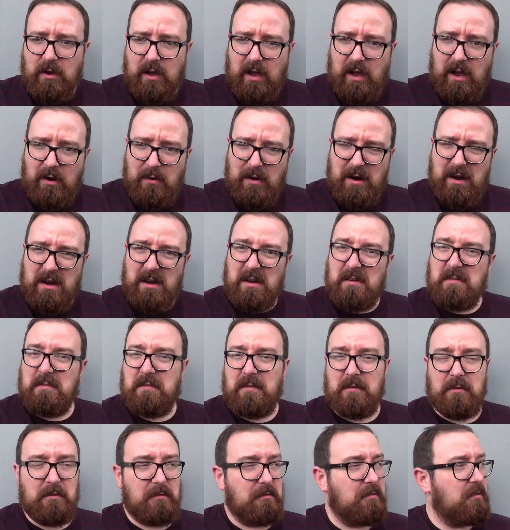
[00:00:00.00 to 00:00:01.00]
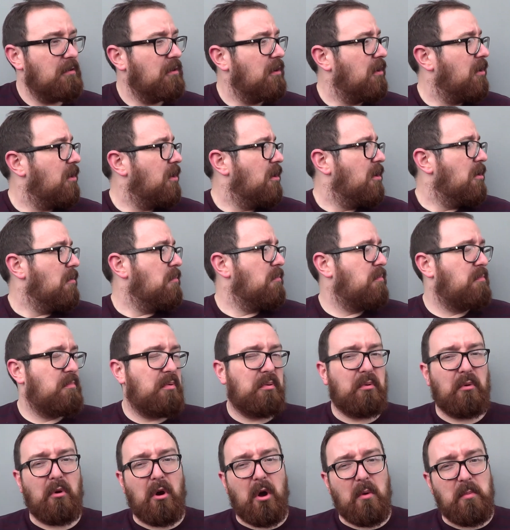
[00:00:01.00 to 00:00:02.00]
oh, I feel
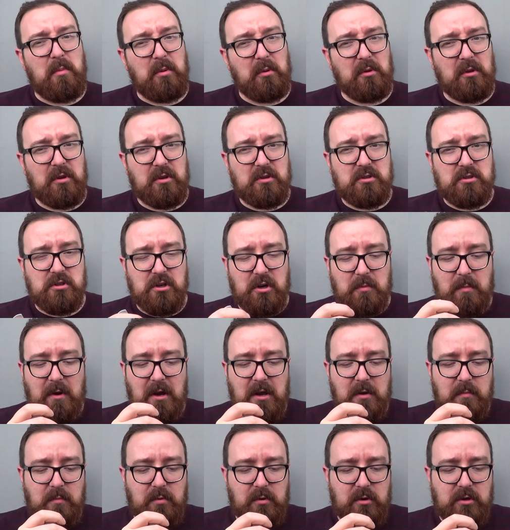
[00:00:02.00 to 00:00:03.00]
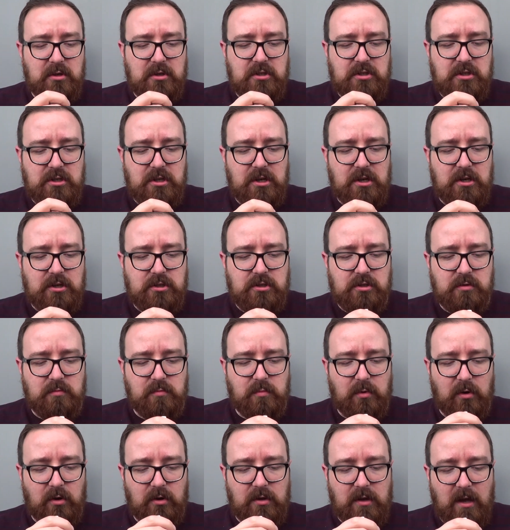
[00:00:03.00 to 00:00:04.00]
properly show my appreciation
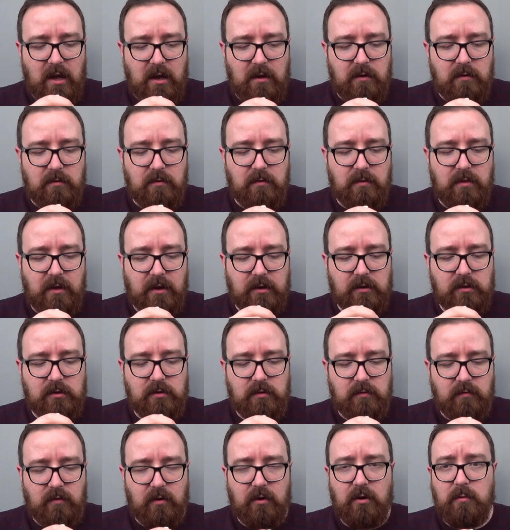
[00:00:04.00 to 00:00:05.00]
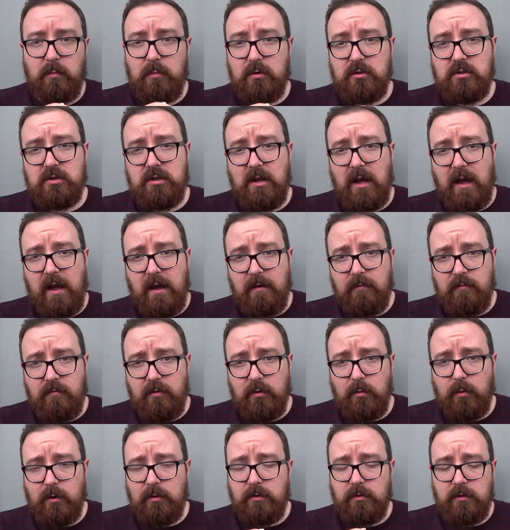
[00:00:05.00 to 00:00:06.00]
but yeah thank you very much to
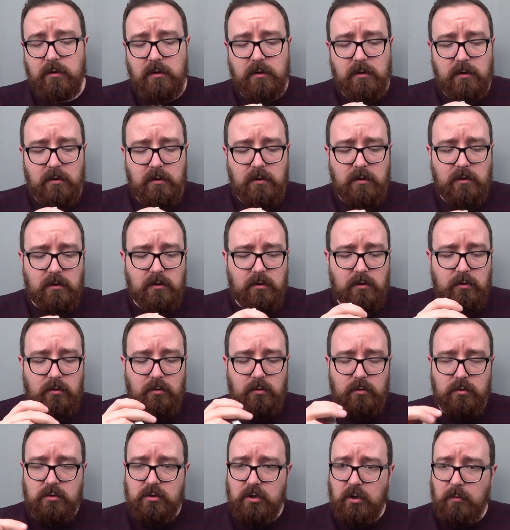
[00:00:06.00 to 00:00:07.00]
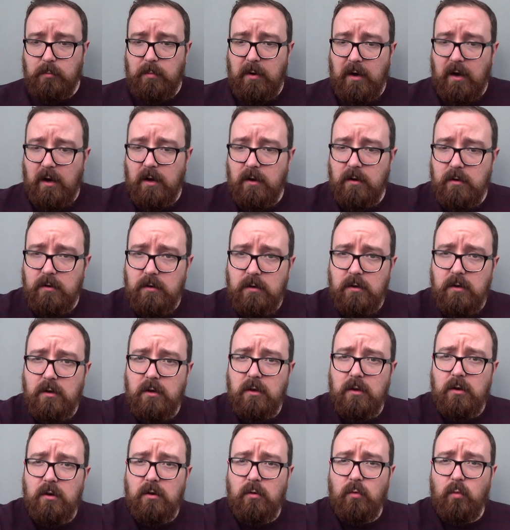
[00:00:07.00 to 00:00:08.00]
everyone who took part
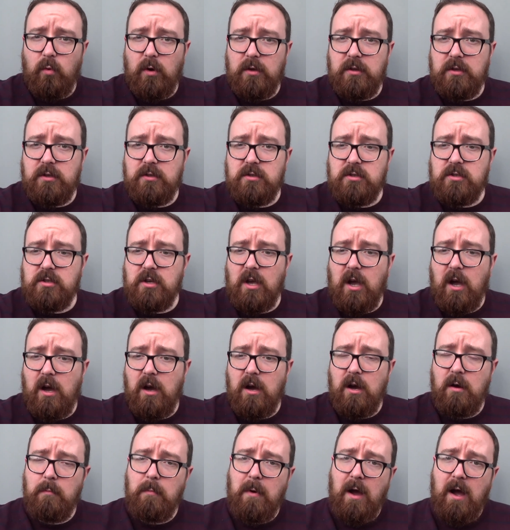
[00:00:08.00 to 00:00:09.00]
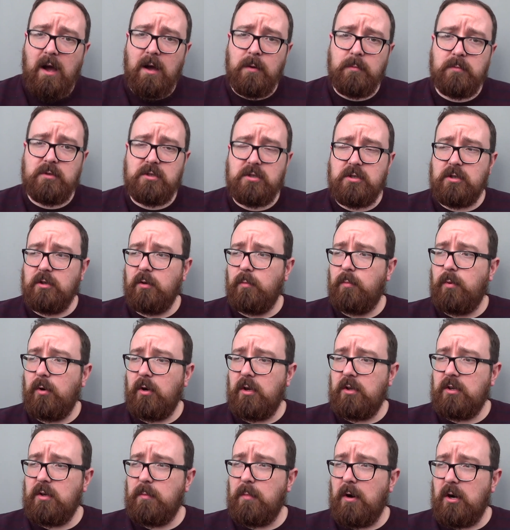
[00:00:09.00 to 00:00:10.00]
Winners. Um, I'm still
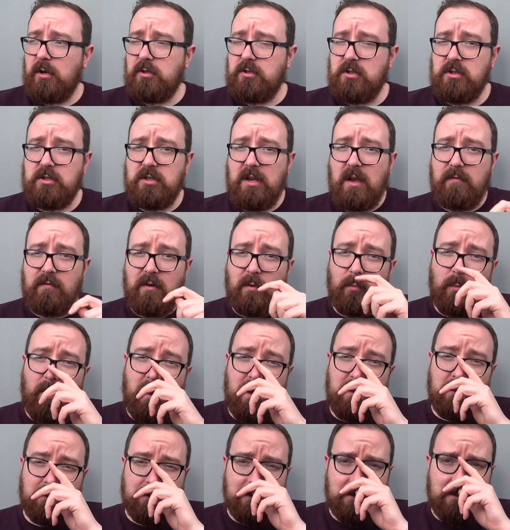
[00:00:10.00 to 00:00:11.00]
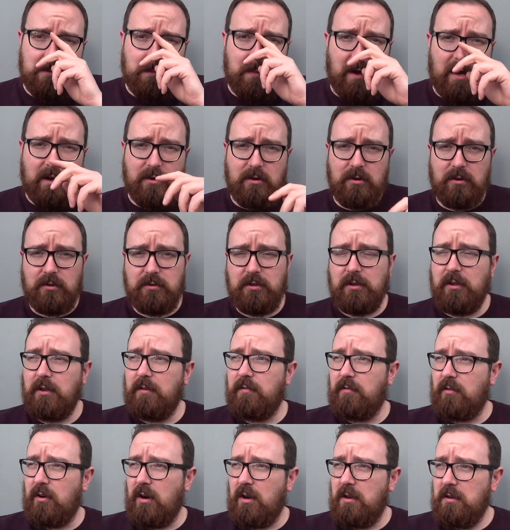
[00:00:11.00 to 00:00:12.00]
putting your boxes together. I'm waiting on the tobacco
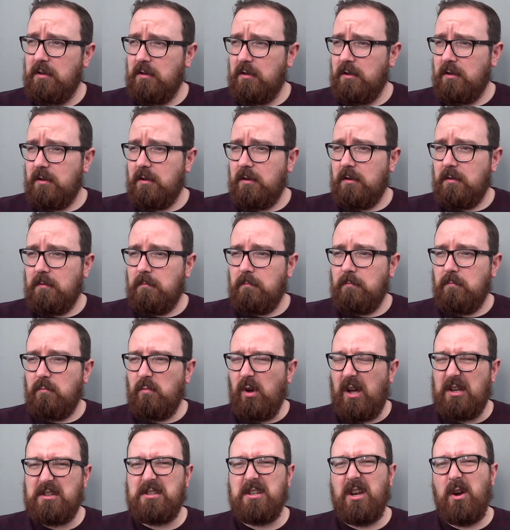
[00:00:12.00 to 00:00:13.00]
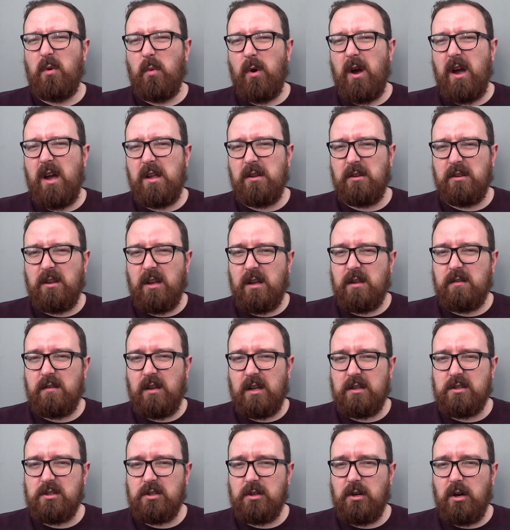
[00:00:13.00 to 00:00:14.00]
deliverer. But I say waiting, I
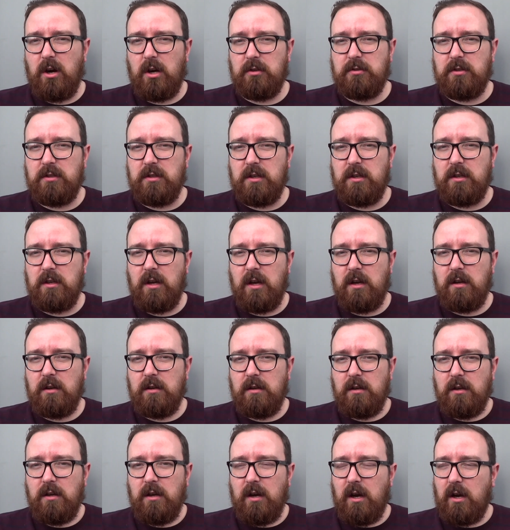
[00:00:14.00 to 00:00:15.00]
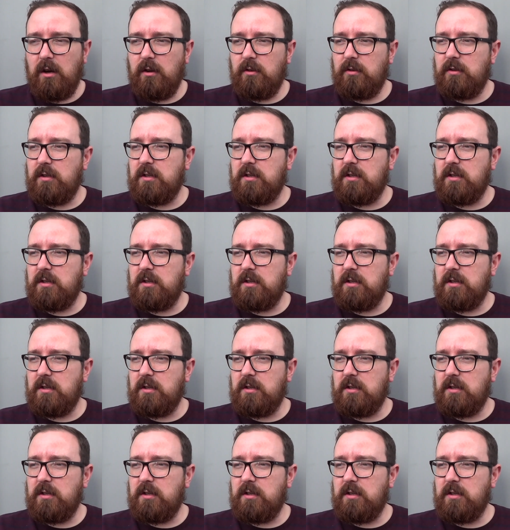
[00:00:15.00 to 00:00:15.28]
actually ordered it, yeah. I only